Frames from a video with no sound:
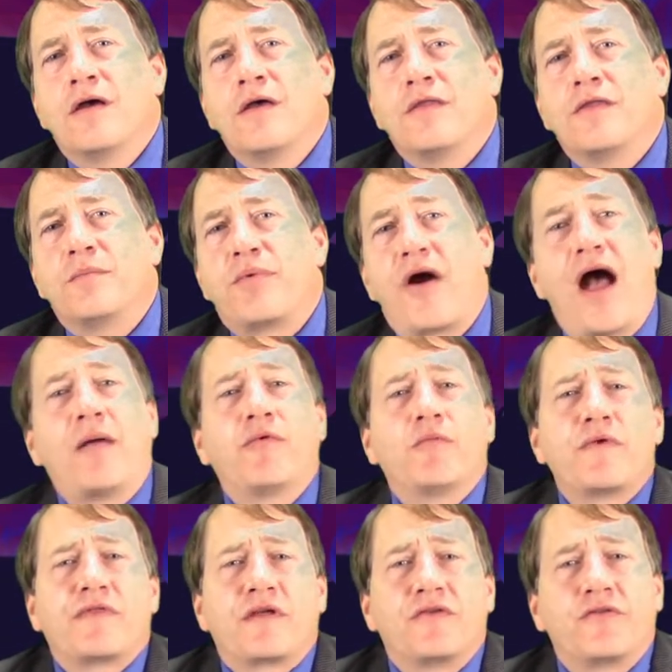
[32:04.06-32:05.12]
The problem
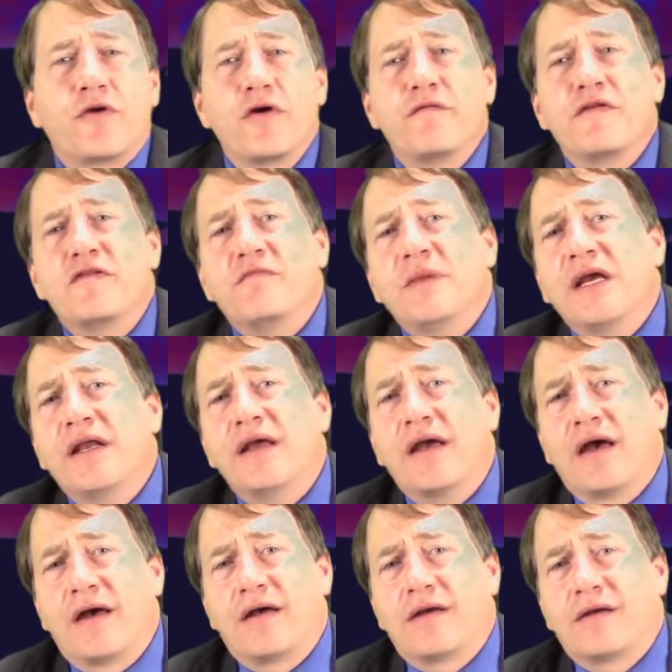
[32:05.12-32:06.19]
with conservative
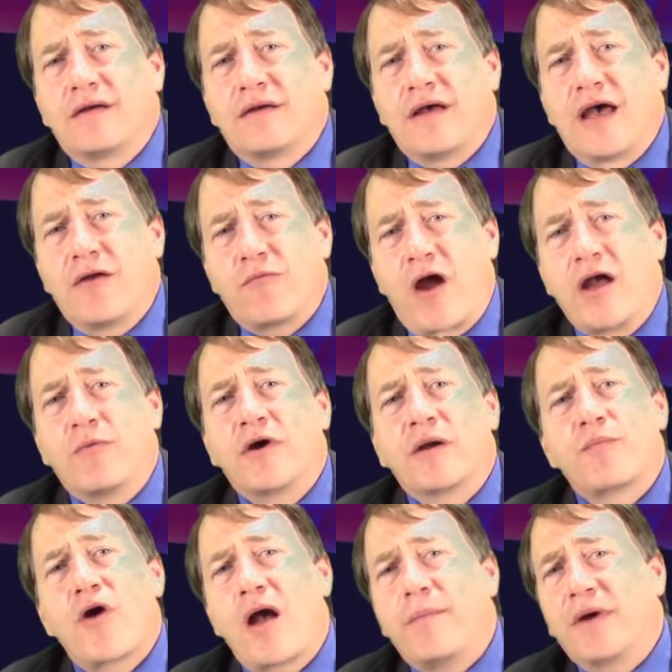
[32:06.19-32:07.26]
media and
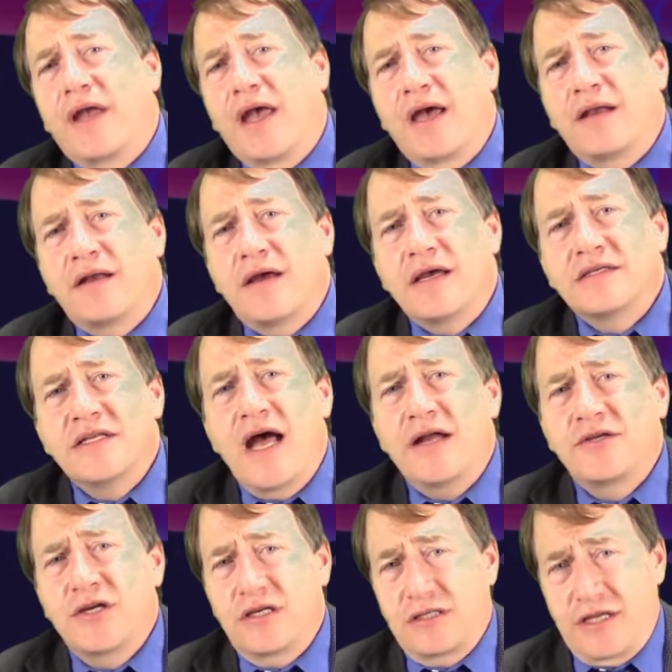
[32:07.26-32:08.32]
right-wing propaganda is
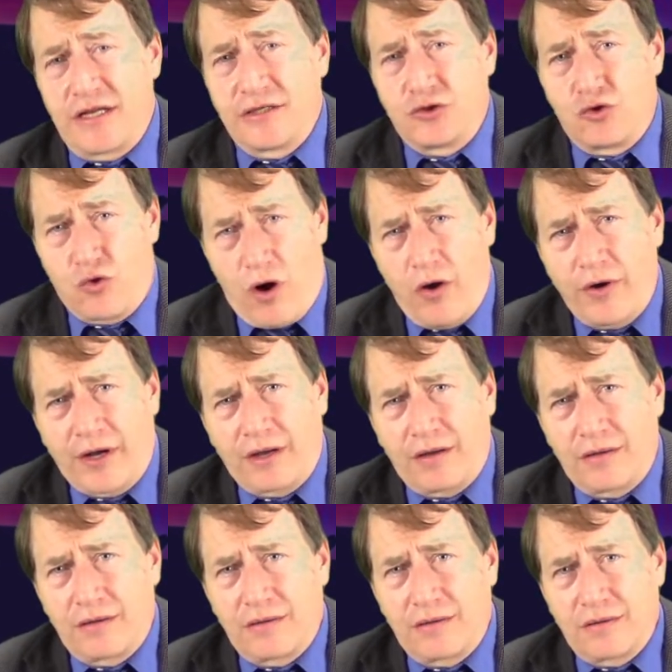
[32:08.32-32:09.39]
not just that it's
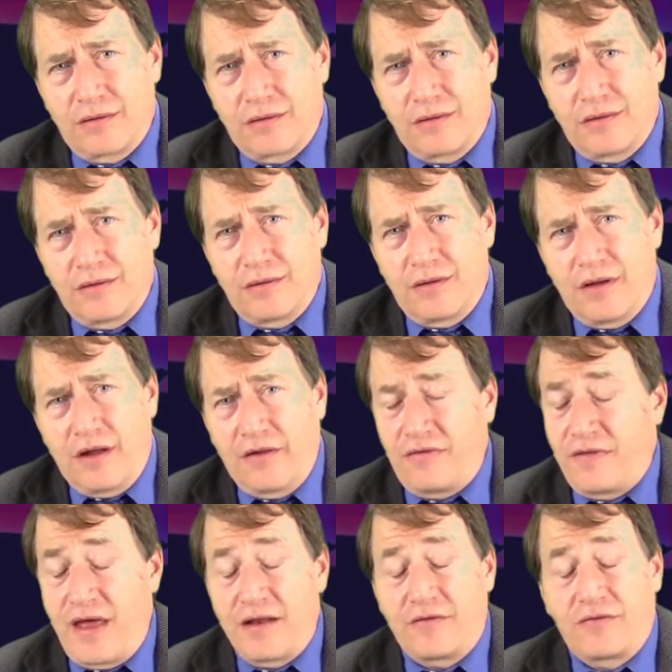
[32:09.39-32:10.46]
growing, it's
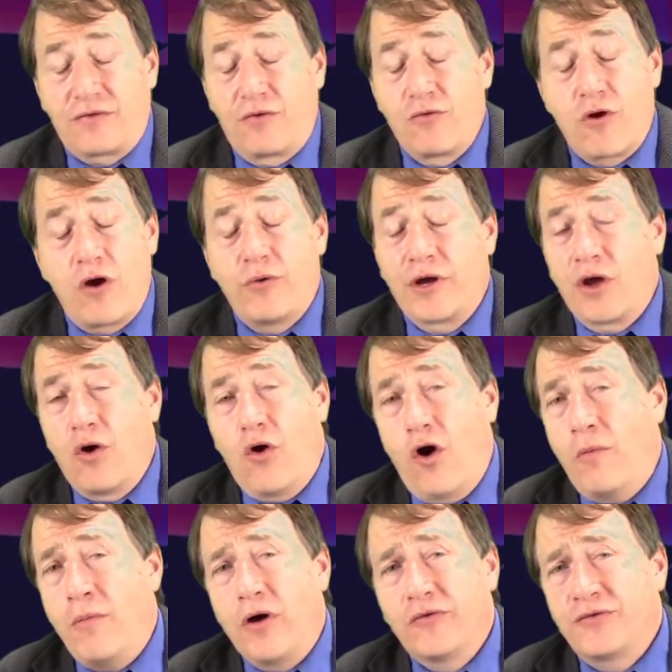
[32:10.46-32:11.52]
that it's growing
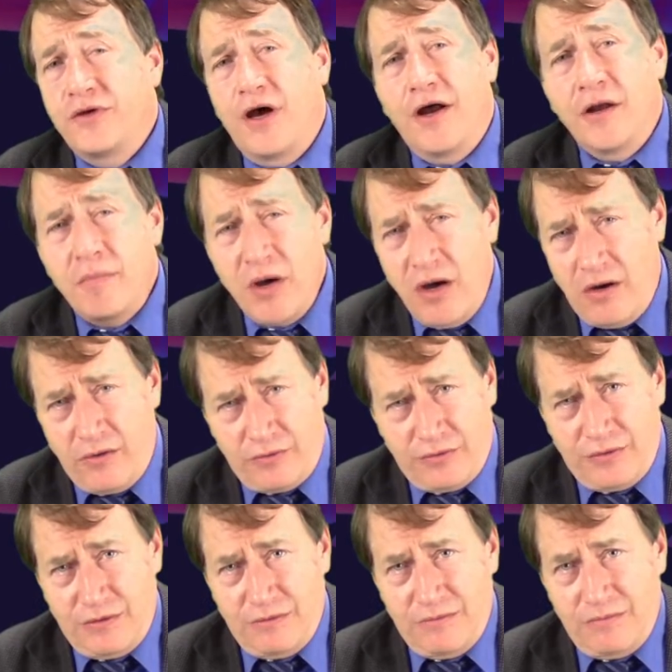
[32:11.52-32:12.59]
almost
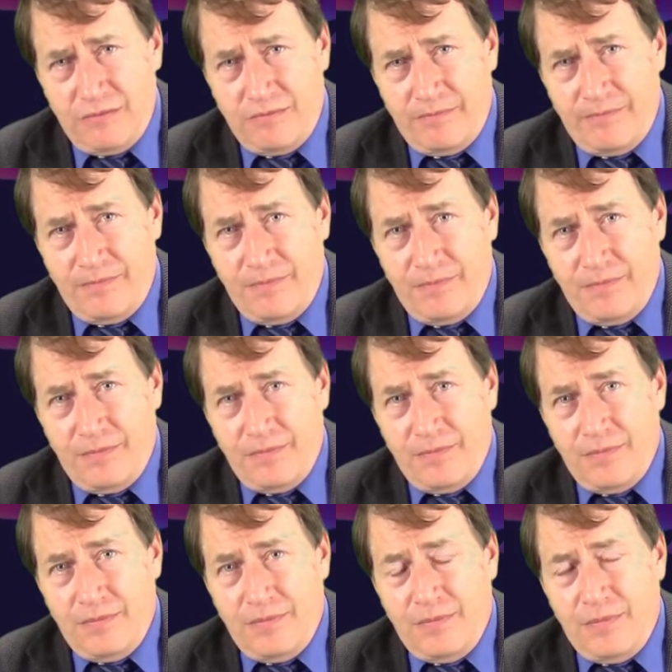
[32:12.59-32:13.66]
unopposed.
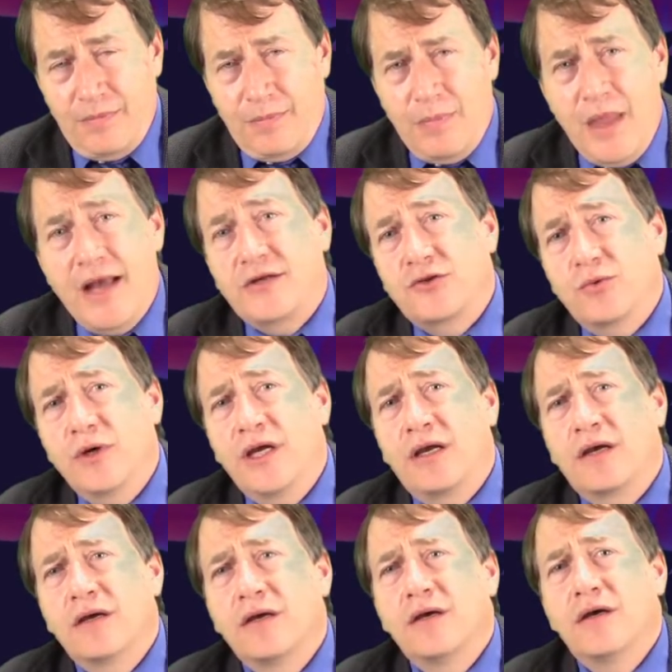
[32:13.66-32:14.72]
Next
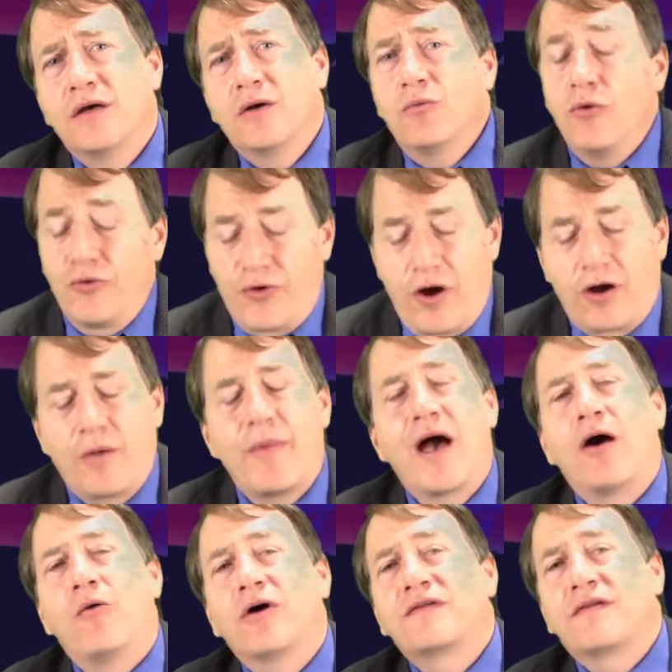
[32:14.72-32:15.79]
week, we'll talk
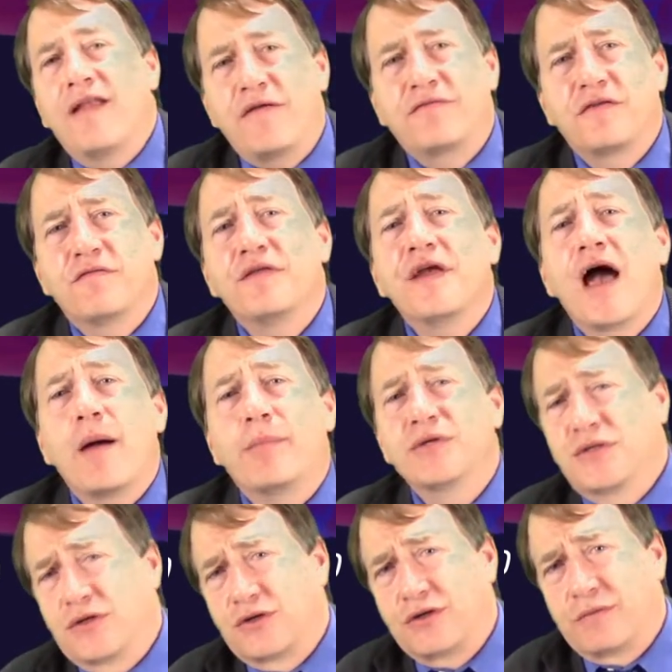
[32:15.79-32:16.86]
about what's left of the
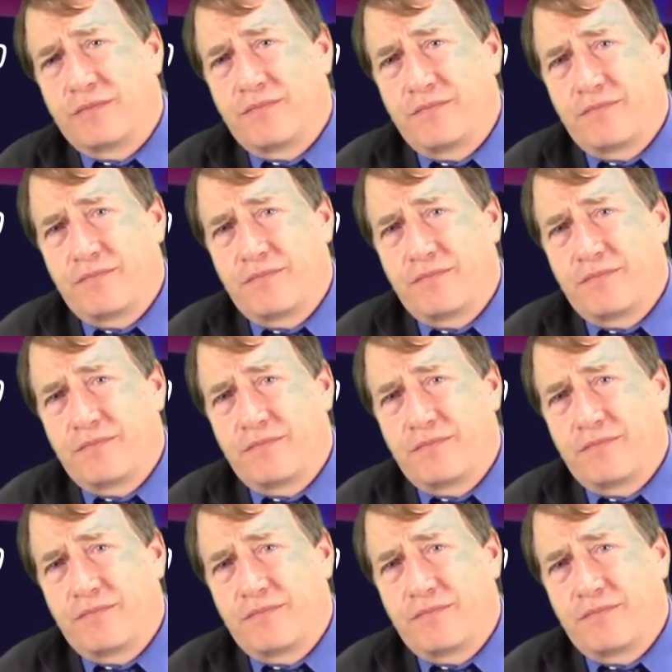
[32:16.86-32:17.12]
opposition.